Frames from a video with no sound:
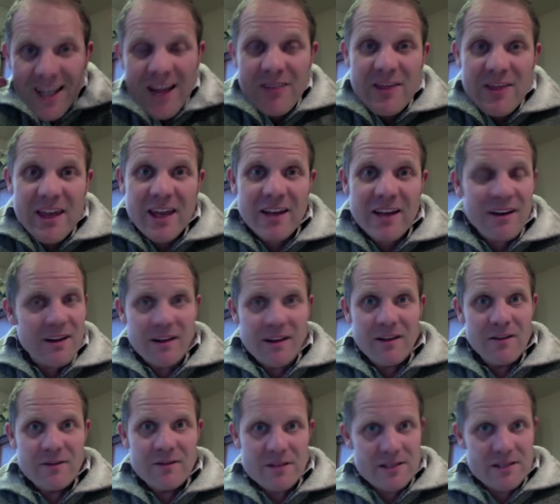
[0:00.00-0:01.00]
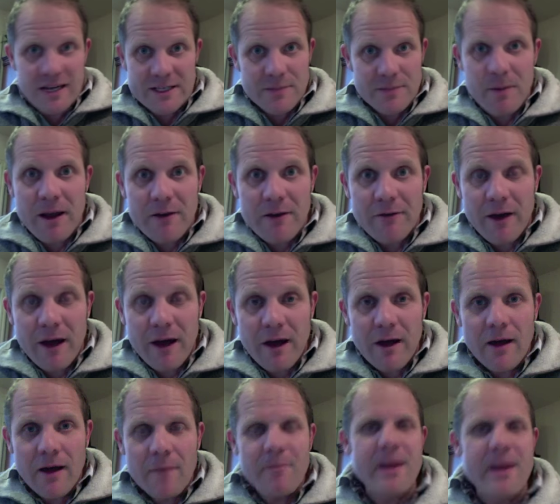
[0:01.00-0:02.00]
thinking this guy's a pedophile
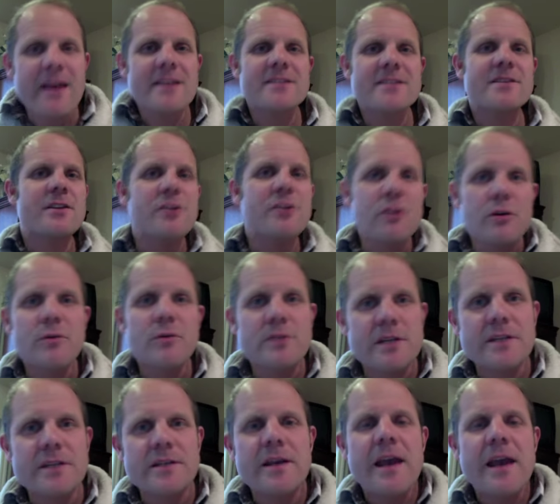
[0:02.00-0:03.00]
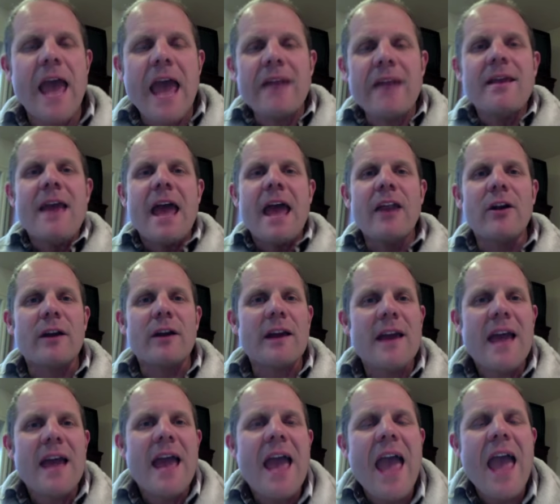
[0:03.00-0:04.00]
because the news has and, and look,
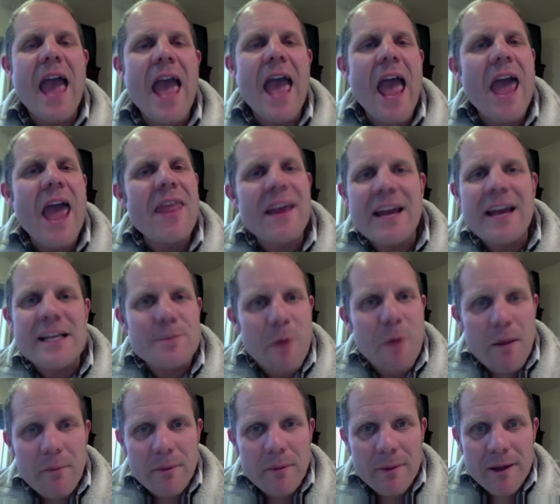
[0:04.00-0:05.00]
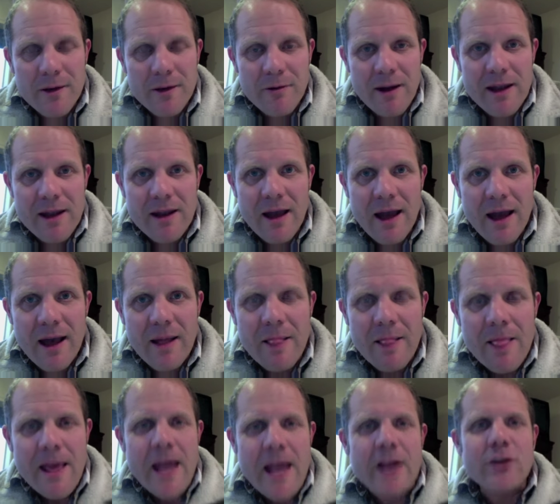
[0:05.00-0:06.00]
and that guy's probably a great guy.
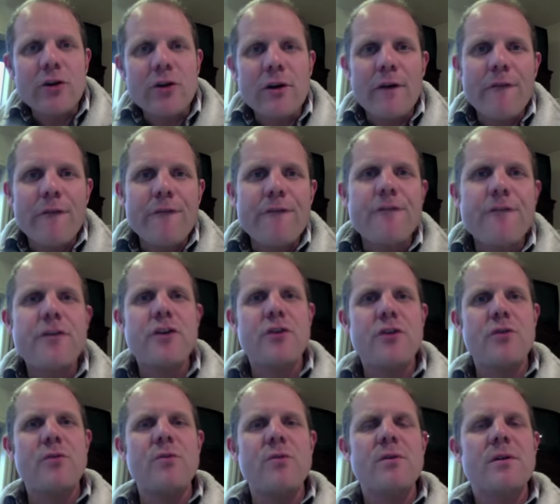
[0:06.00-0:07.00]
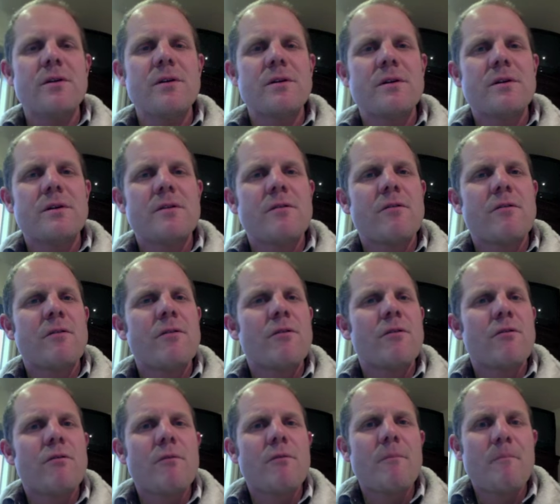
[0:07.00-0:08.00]
It took a few
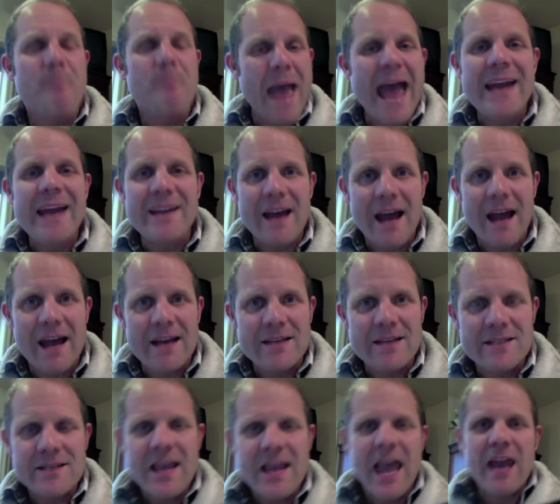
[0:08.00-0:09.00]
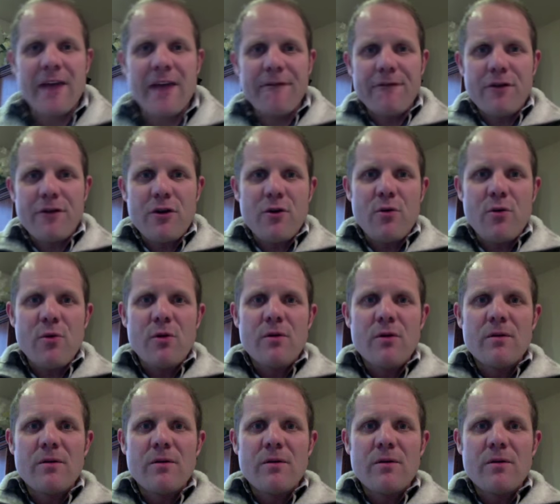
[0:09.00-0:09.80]
bad guys and a few